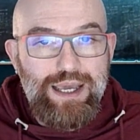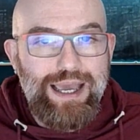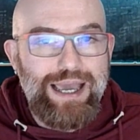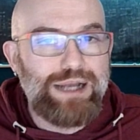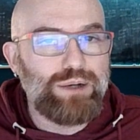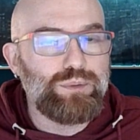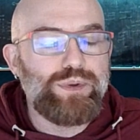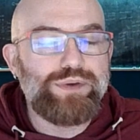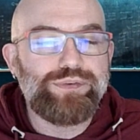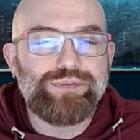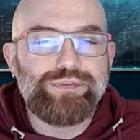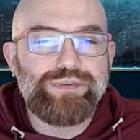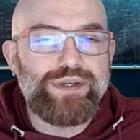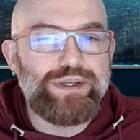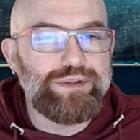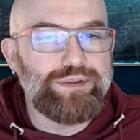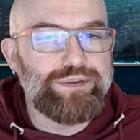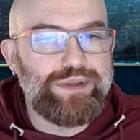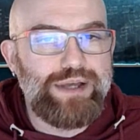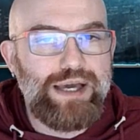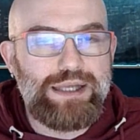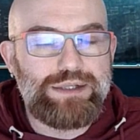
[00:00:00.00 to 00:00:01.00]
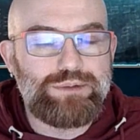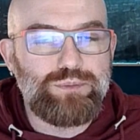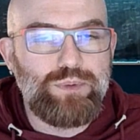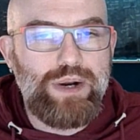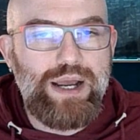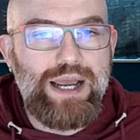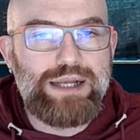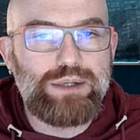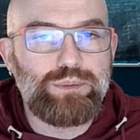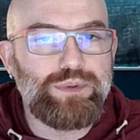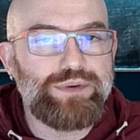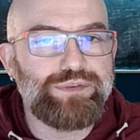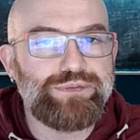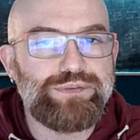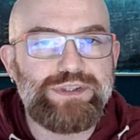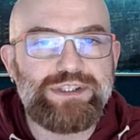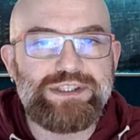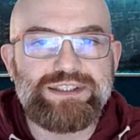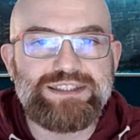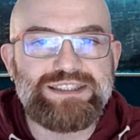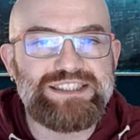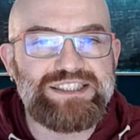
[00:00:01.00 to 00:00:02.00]
And we feel that, right? We
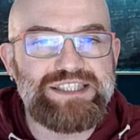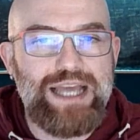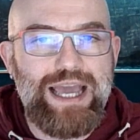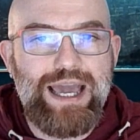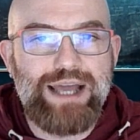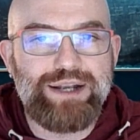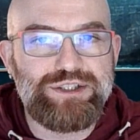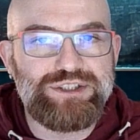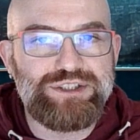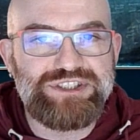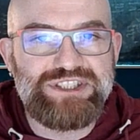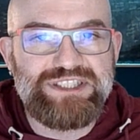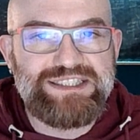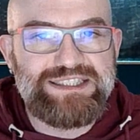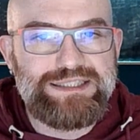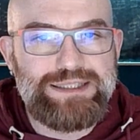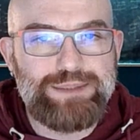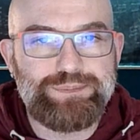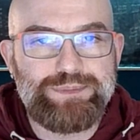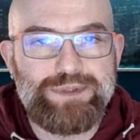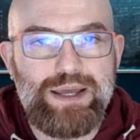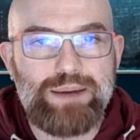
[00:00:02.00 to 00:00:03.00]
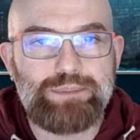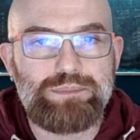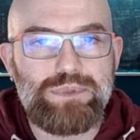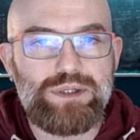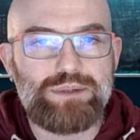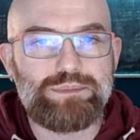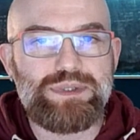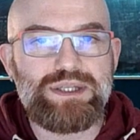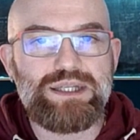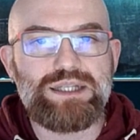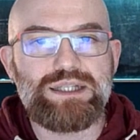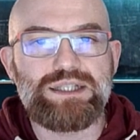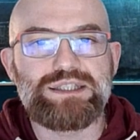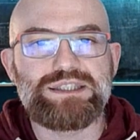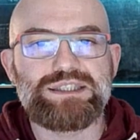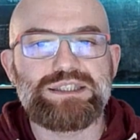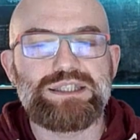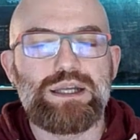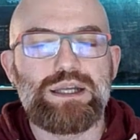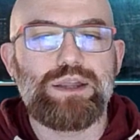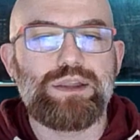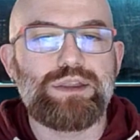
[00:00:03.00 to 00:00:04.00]
feel this energy in September
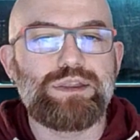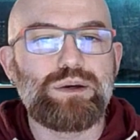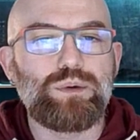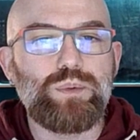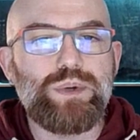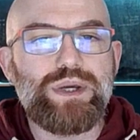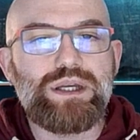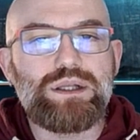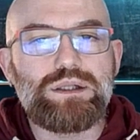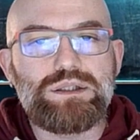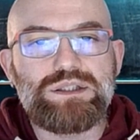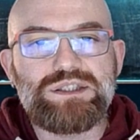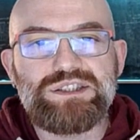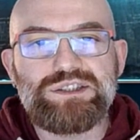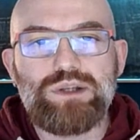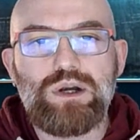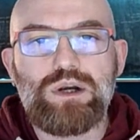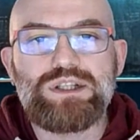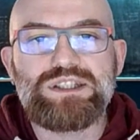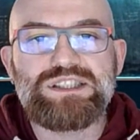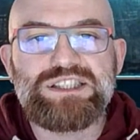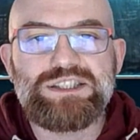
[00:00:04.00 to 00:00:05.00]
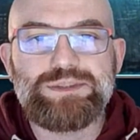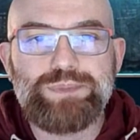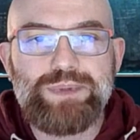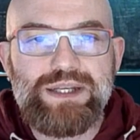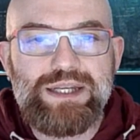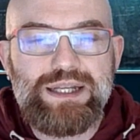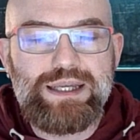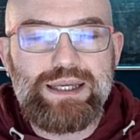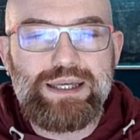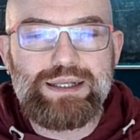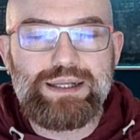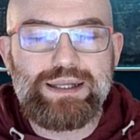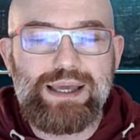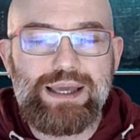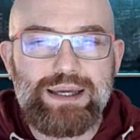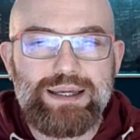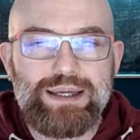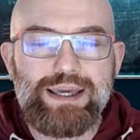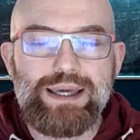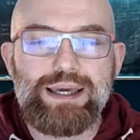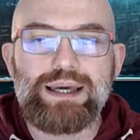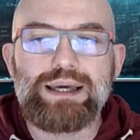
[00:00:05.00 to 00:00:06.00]
because the wheel starts spinning
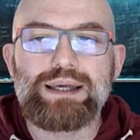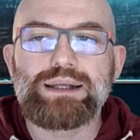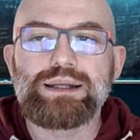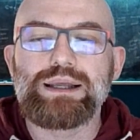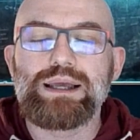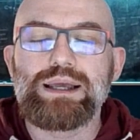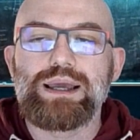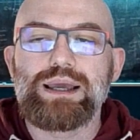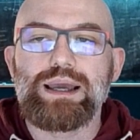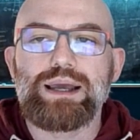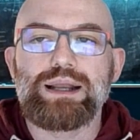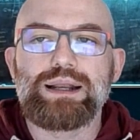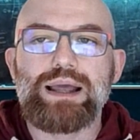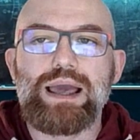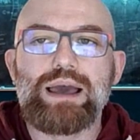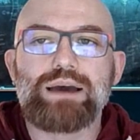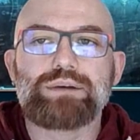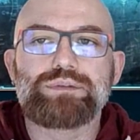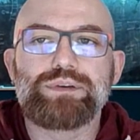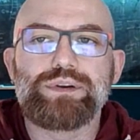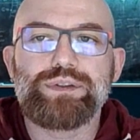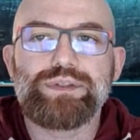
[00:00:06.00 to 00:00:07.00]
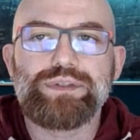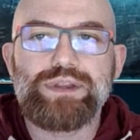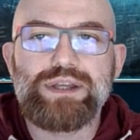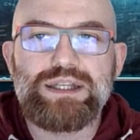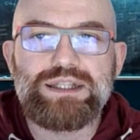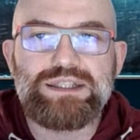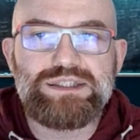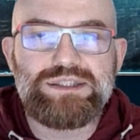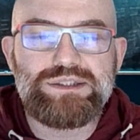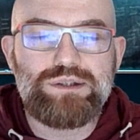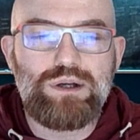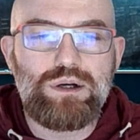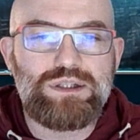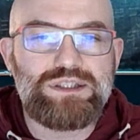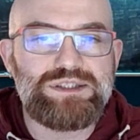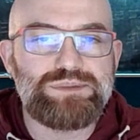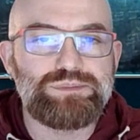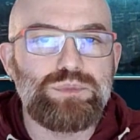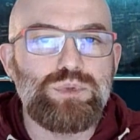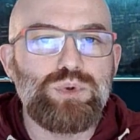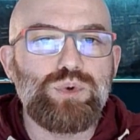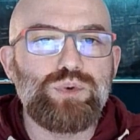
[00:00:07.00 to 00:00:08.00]
again and everything
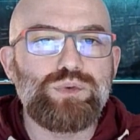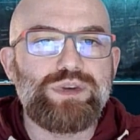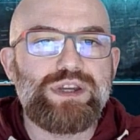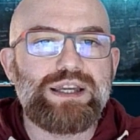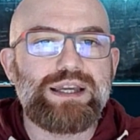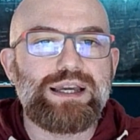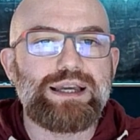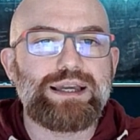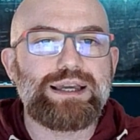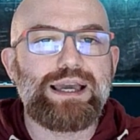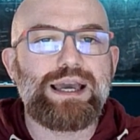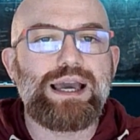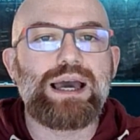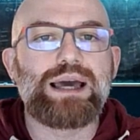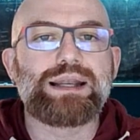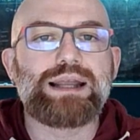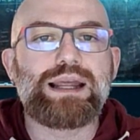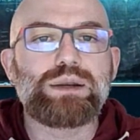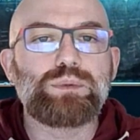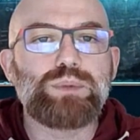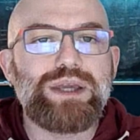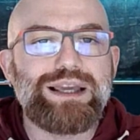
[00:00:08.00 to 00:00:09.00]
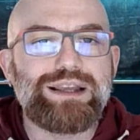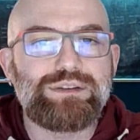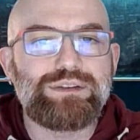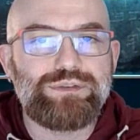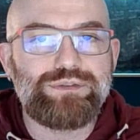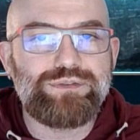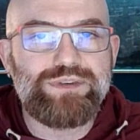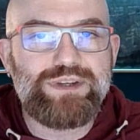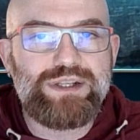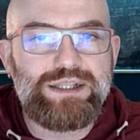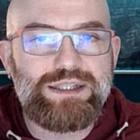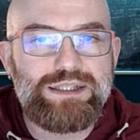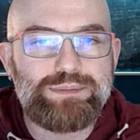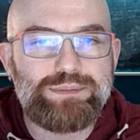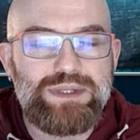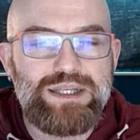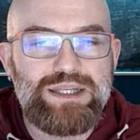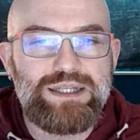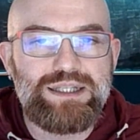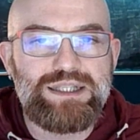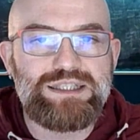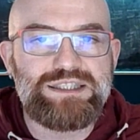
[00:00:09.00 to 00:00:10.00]
starts moving again, and we can feel it
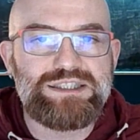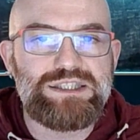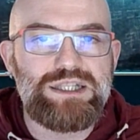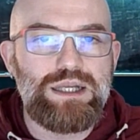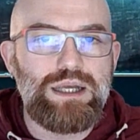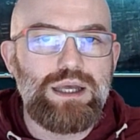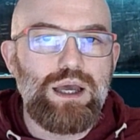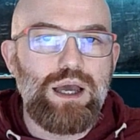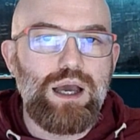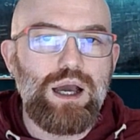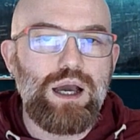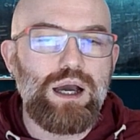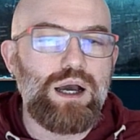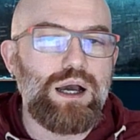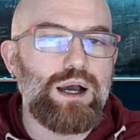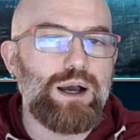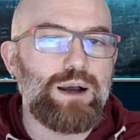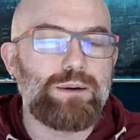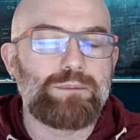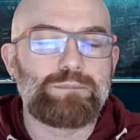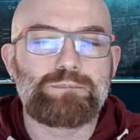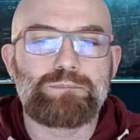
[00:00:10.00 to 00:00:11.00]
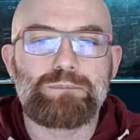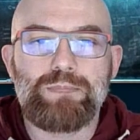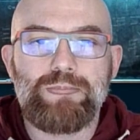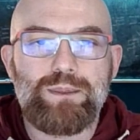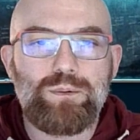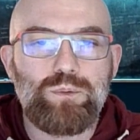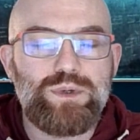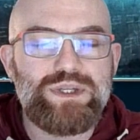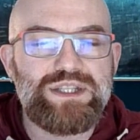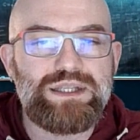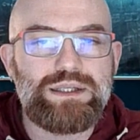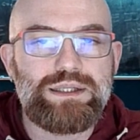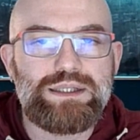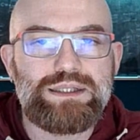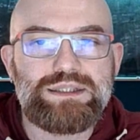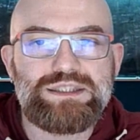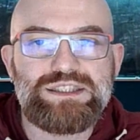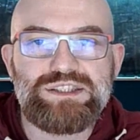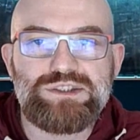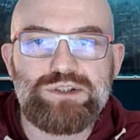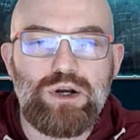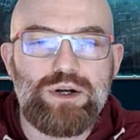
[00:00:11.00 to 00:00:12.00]
because we
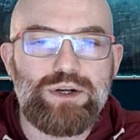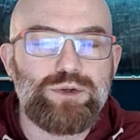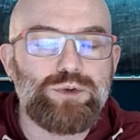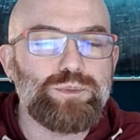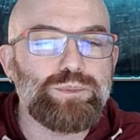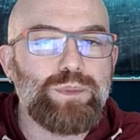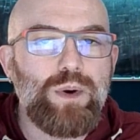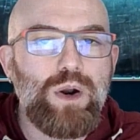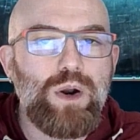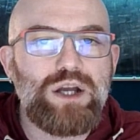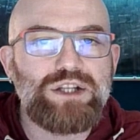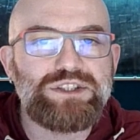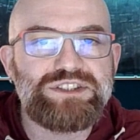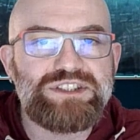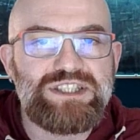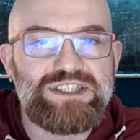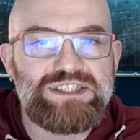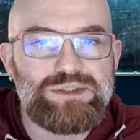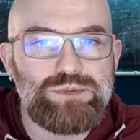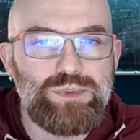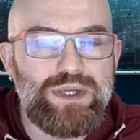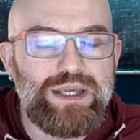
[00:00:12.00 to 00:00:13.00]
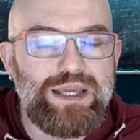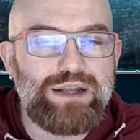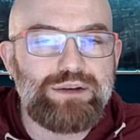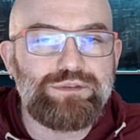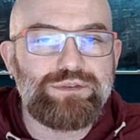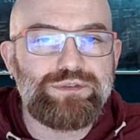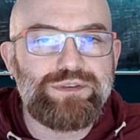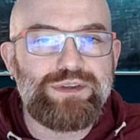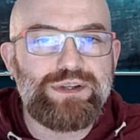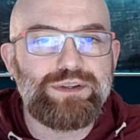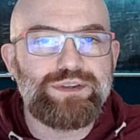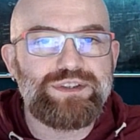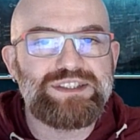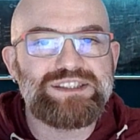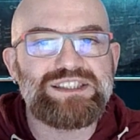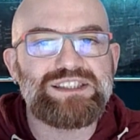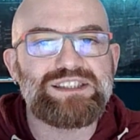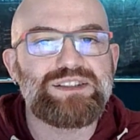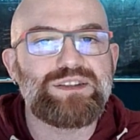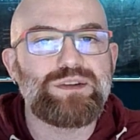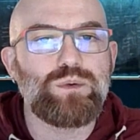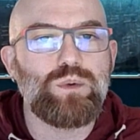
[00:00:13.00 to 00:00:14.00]
start new projects. We can feel this
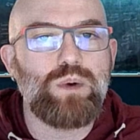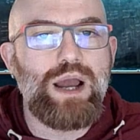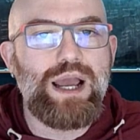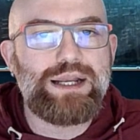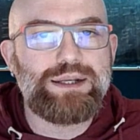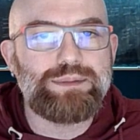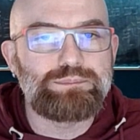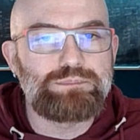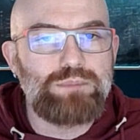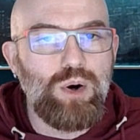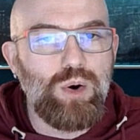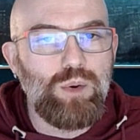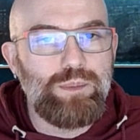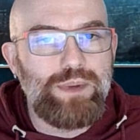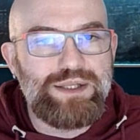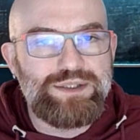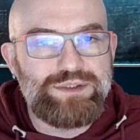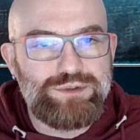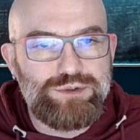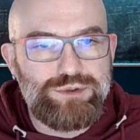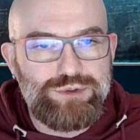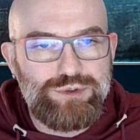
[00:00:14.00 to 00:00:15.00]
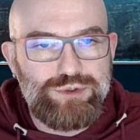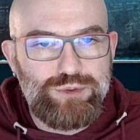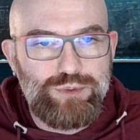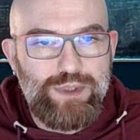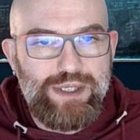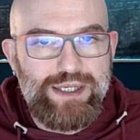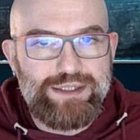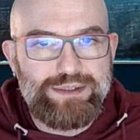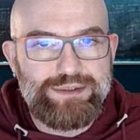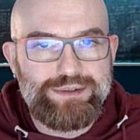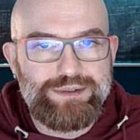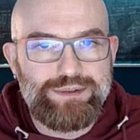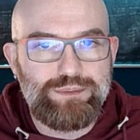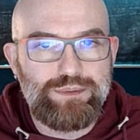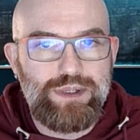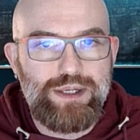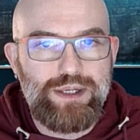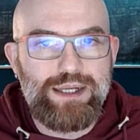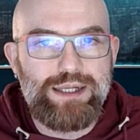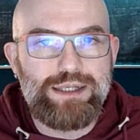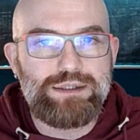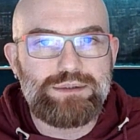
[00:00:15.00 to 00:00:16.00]
is the right moment to do it,
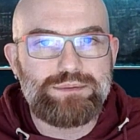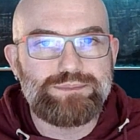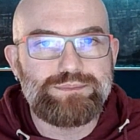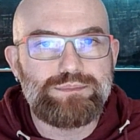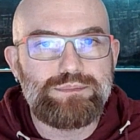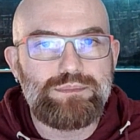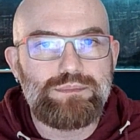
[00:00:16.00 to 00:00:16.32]
right?